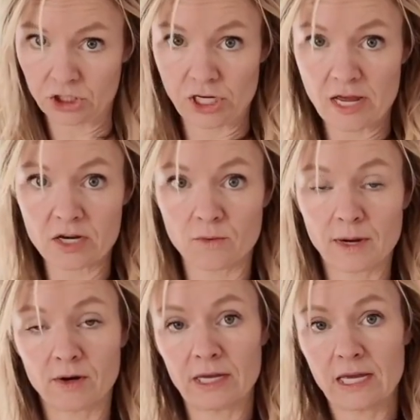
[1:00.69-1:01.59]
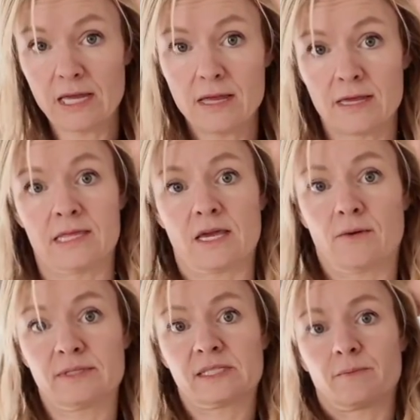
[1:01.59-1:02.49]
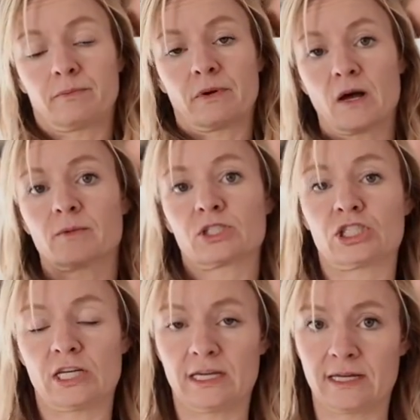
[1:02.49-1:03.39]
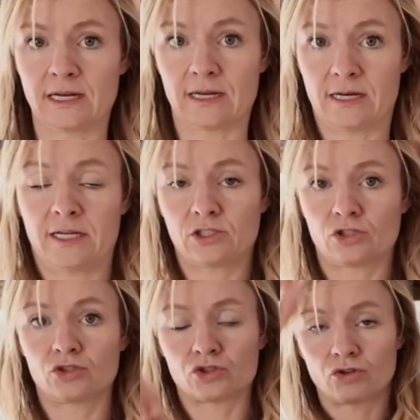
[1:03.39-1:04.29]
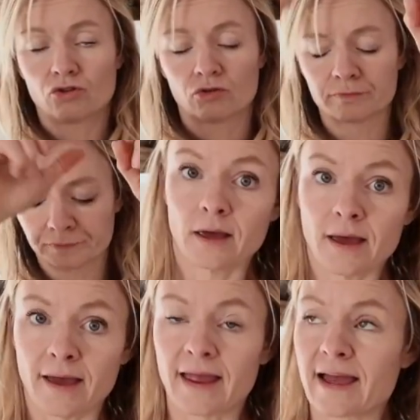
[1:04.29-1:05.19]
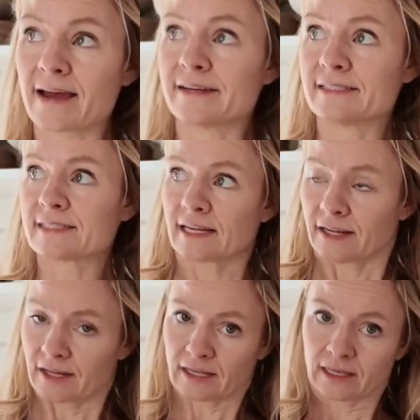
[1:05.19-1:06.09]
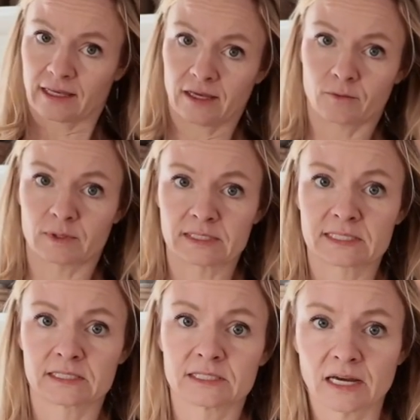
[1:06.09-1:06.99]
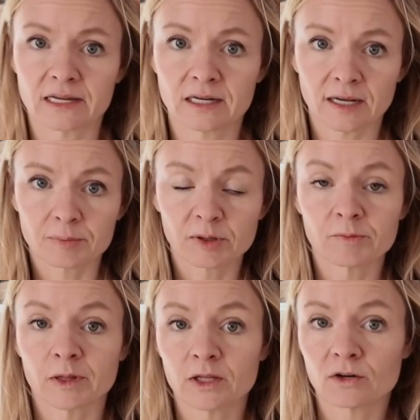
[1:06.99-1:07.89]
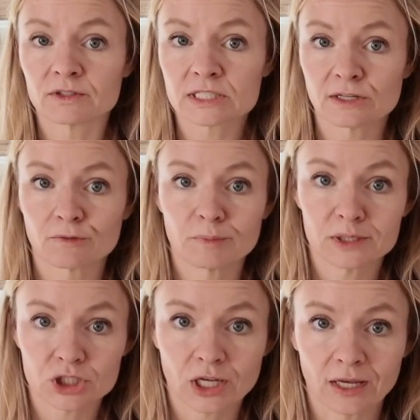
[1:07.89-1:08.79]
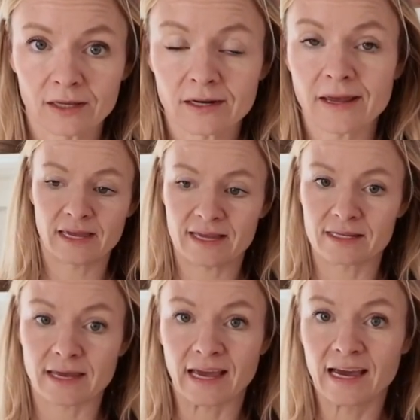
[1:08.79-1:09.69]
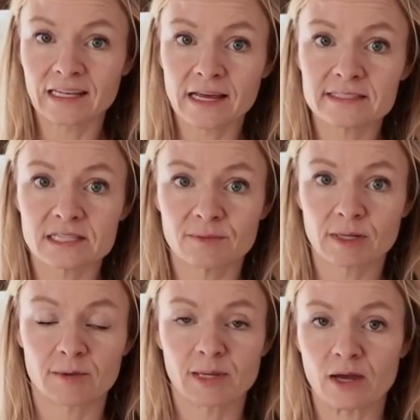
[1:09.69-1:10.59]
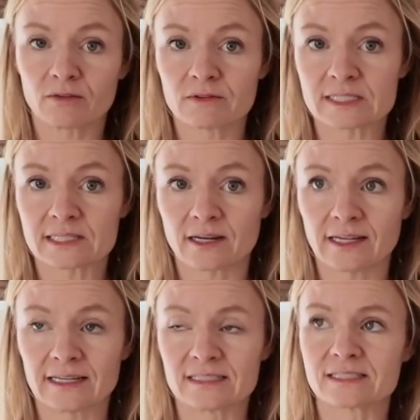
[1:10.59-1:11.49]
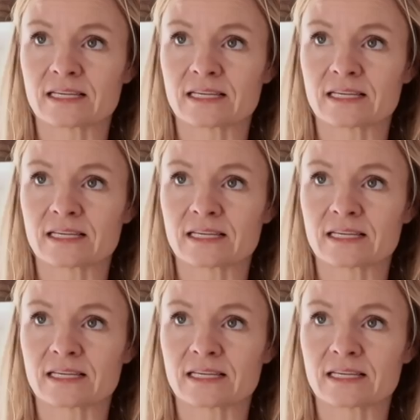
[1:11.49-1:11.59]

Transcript: January that was published in a Nature journal, and it was done, I believe, by the University of Michigan. And the headlines that have been coming out of this study is